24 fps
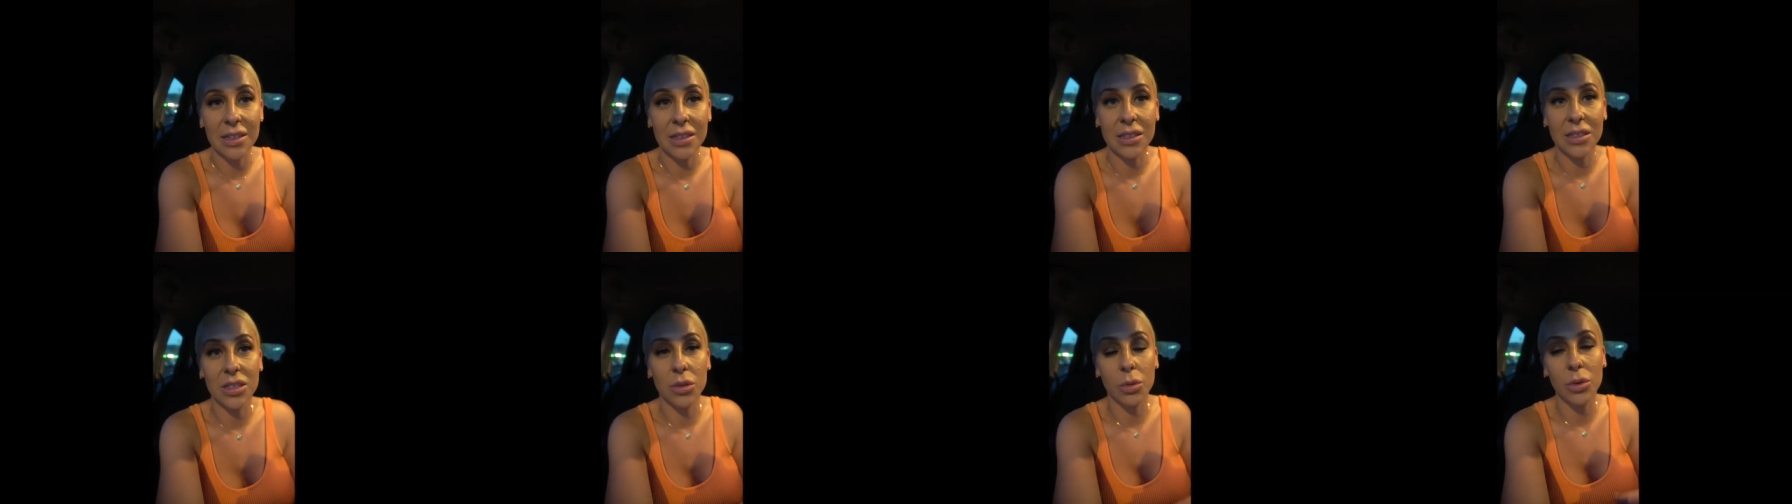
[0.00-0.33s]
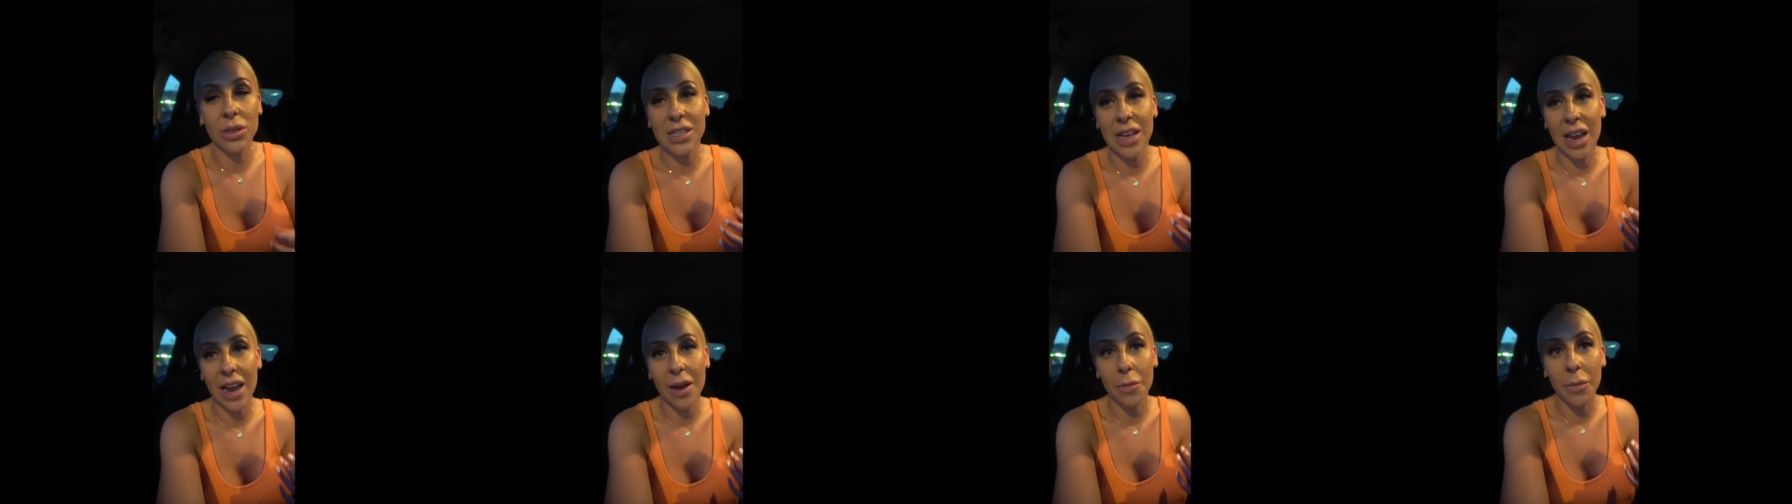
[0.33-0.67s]

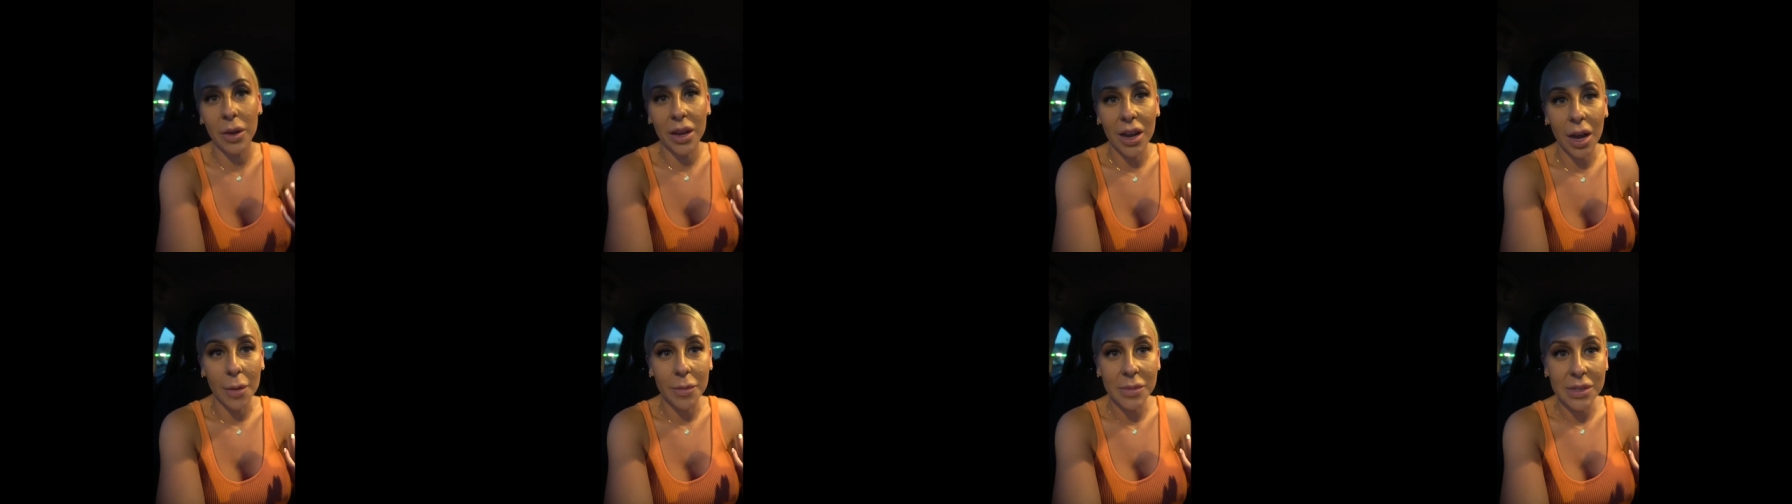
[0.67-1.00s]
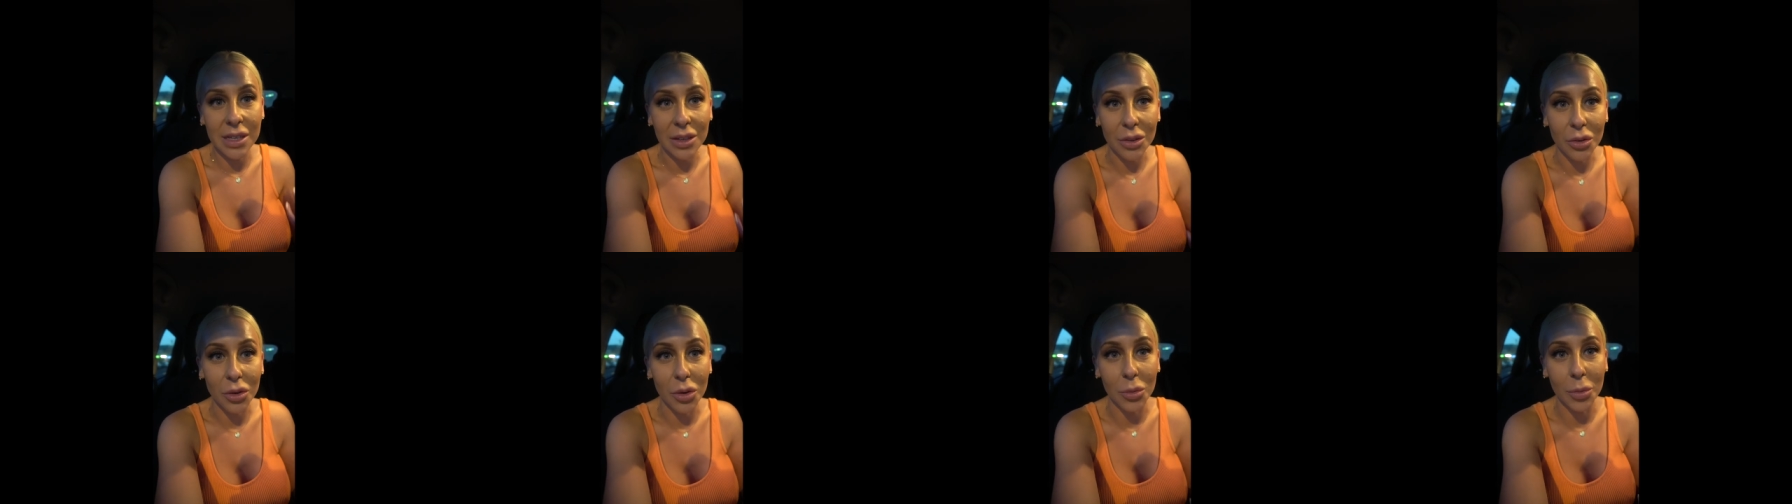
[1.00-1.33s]
towards the end becomes a
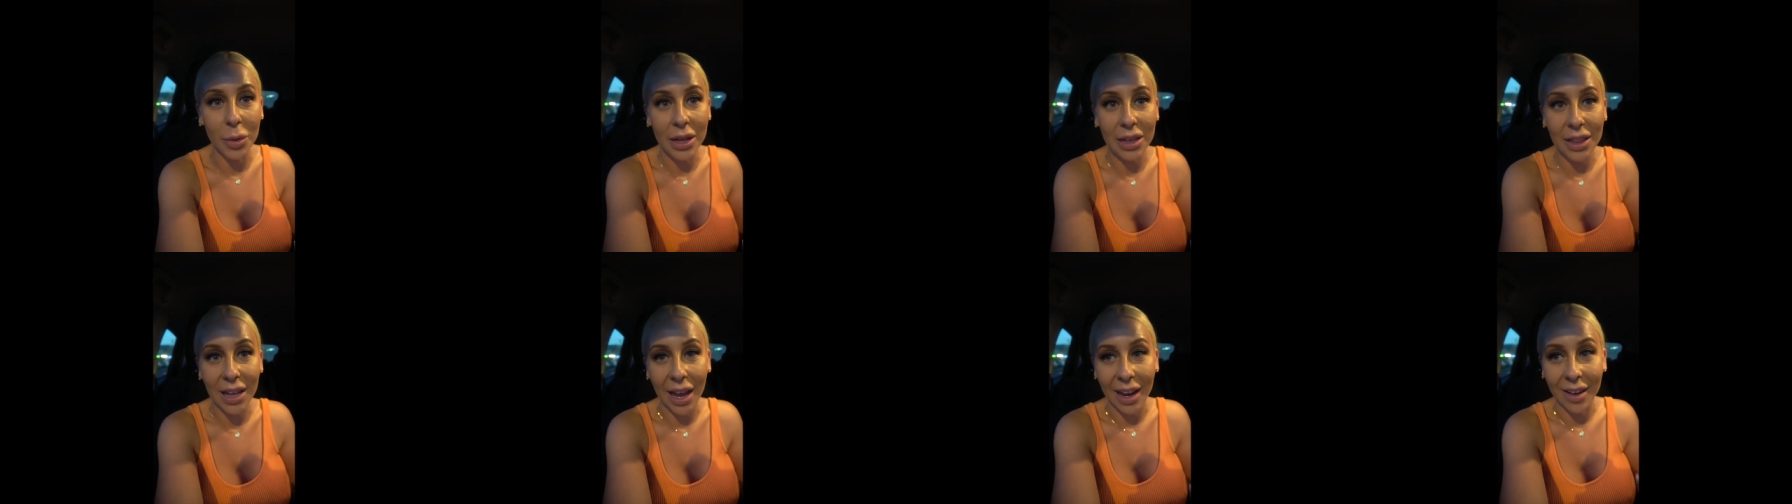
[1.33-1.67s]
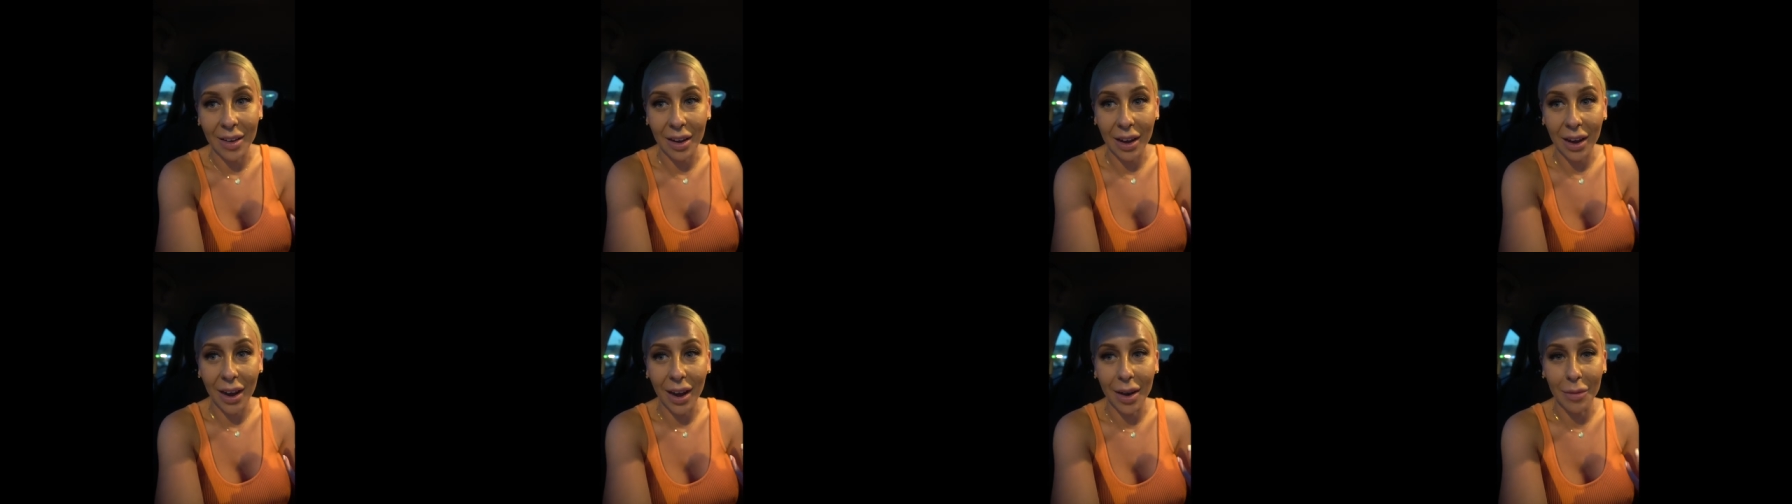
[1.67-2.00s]
little bit
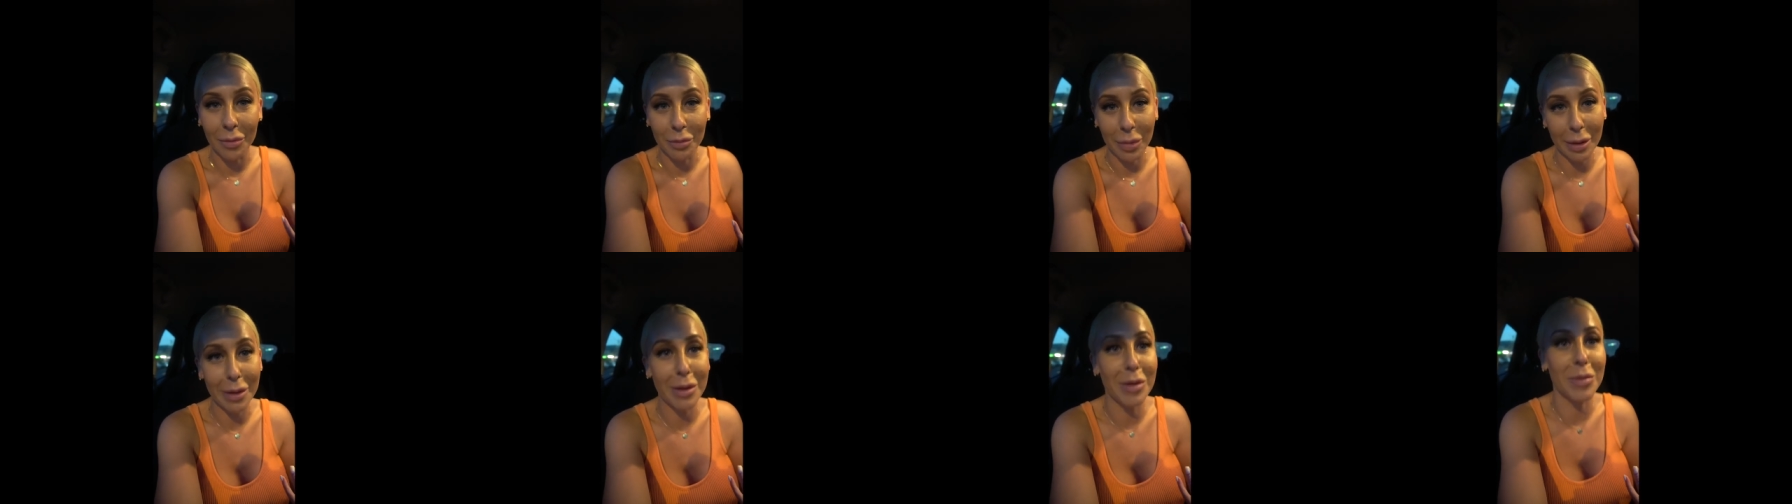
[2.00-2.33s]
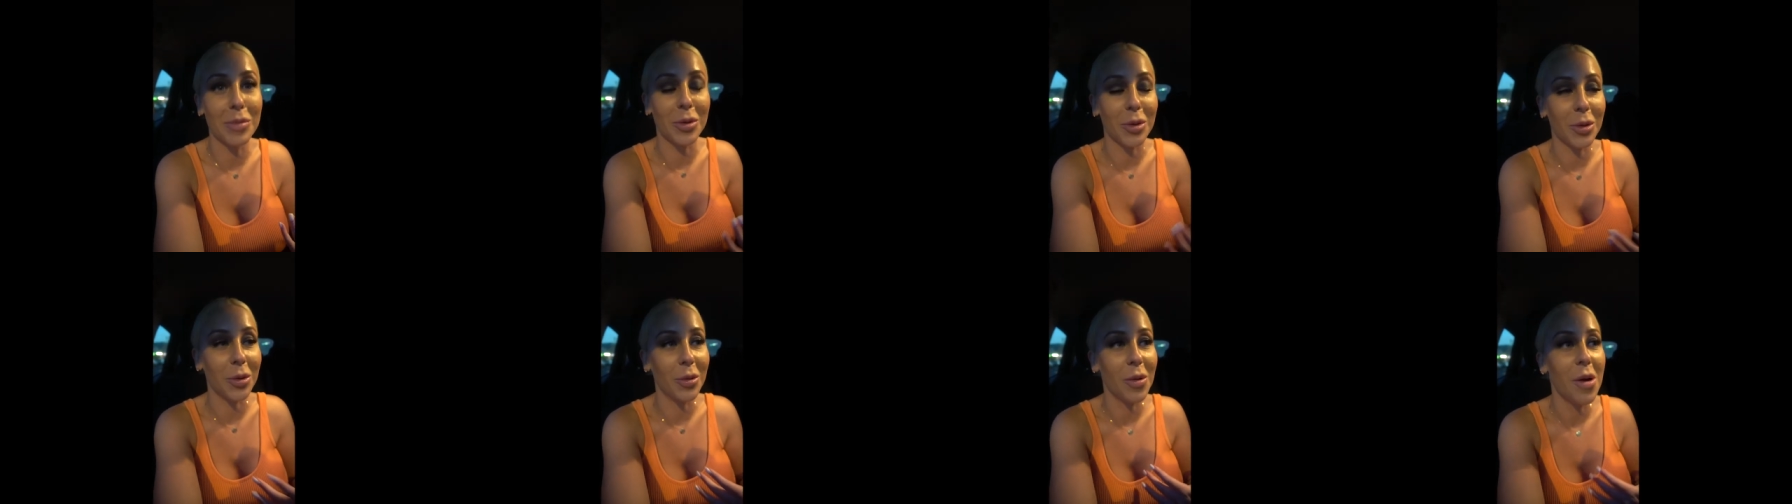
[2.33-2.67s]
like
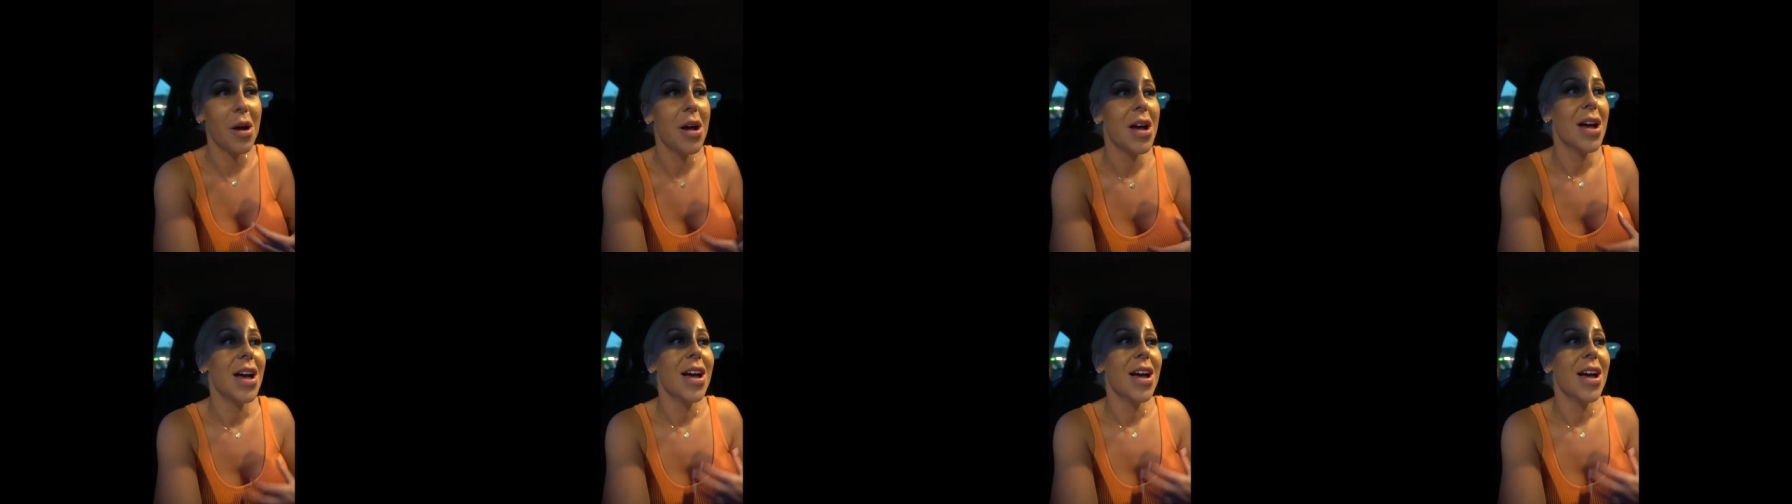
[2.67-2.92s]
unbearable